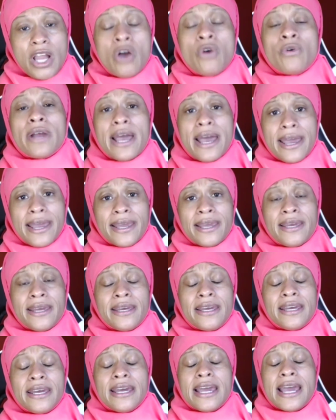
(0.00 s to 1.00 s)
okay
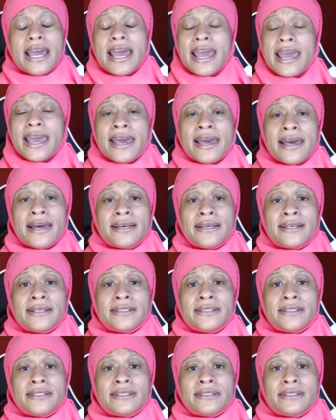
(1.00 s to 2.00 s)

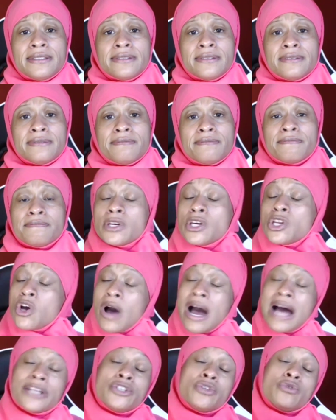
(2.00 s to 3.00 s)
and, you
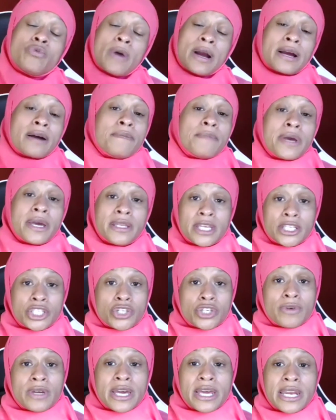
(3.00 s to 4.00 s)
know, I do recommend
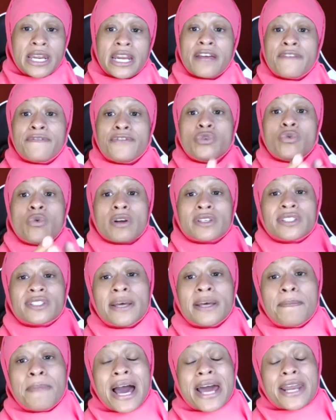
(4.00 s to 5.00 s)
that you get it if you are
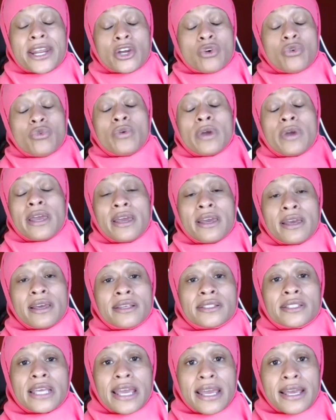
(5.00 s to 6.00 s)
somebody who
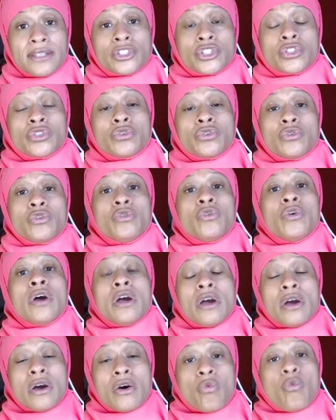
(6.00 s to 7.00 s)
is into
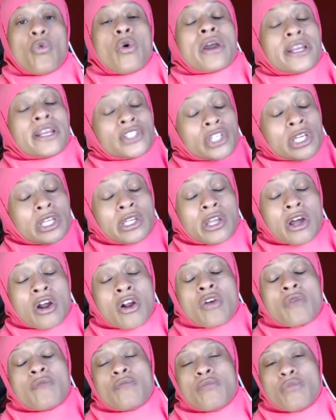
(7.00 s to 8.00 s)
wanting to
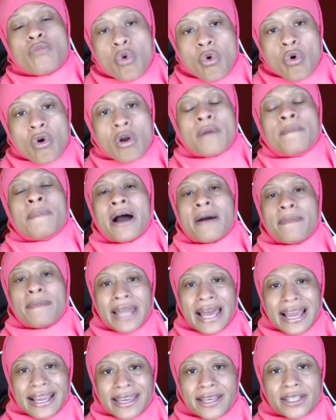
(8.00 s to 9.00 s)
learn more about
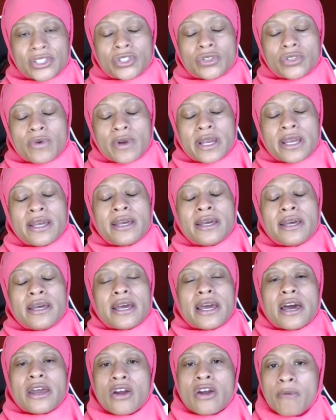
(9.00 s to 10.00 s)
Black history
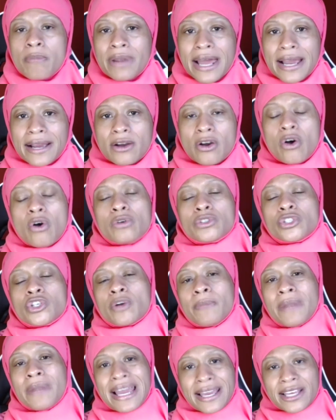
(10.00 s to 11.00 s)
and our Black
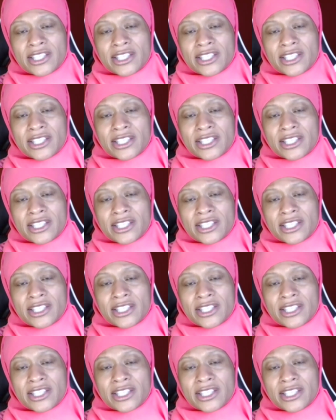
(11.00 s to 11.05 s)
culture, Black